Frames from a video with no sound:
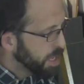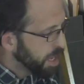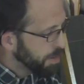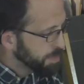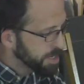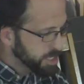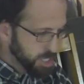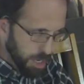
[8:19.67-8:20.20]
I'm
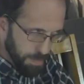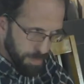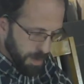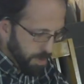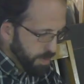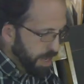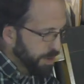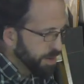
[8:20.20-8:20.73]
going to jump
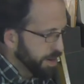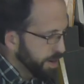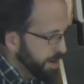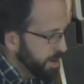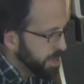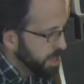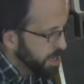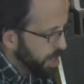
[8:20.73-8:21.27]
around here.
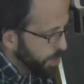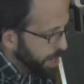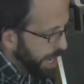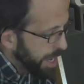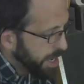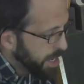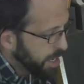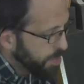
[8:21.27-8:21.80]

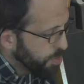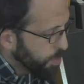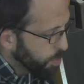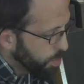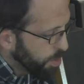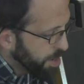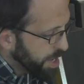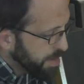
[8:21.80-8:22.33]
Okay,
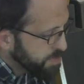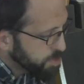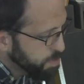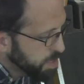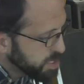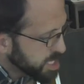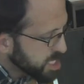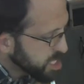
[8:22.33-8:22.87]

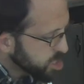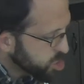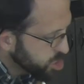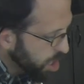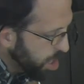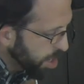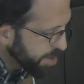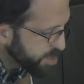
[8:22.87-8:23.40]
this is
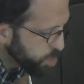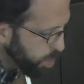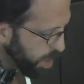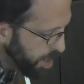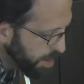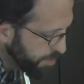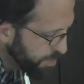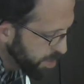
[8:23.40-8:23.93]
John
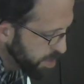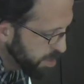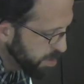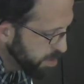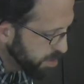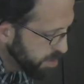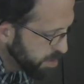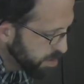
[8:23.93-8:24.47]

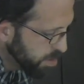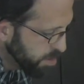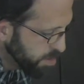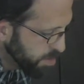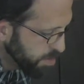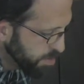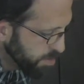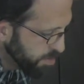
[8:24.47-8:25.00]

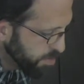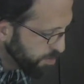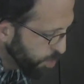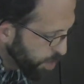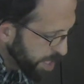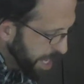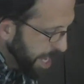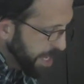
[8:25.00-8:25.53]

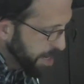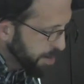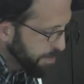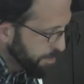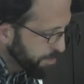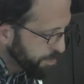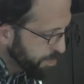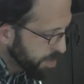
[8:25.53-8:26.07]
12:48.
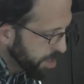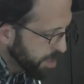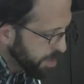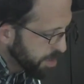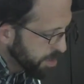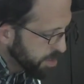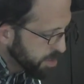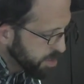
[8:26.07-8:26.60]

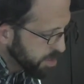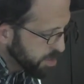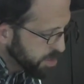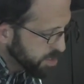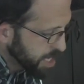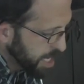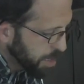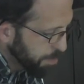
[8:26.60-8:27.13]

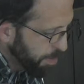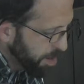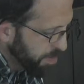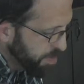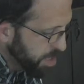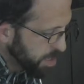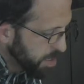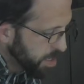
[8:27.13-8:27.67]
Second part
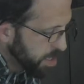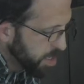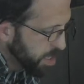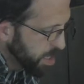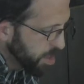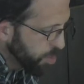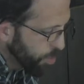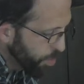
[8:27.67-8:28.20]
of it.
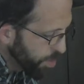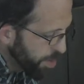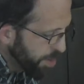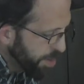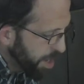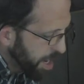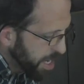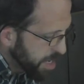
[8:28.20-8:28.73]
The
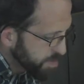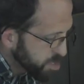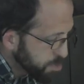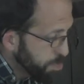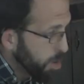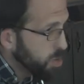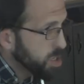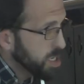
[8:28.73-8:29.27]
word I have
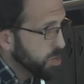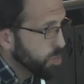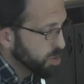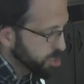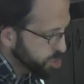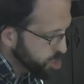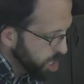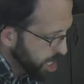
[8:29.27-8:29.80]
spoken
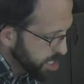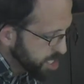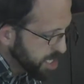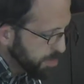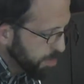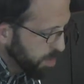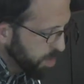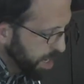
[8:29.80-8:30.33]
will judge
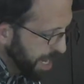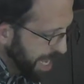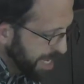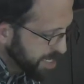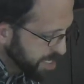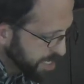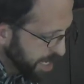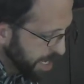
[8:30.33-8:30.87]
him on the
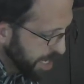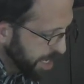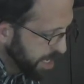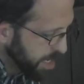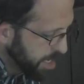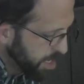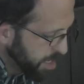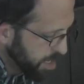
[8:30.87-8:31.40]
last day.
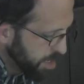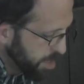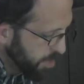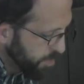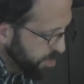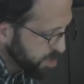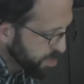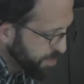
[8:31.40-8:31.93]

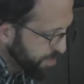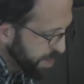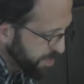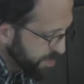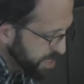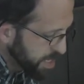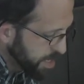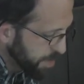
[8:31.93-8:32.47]
Verse
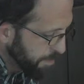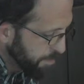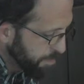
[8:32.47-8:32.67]
50.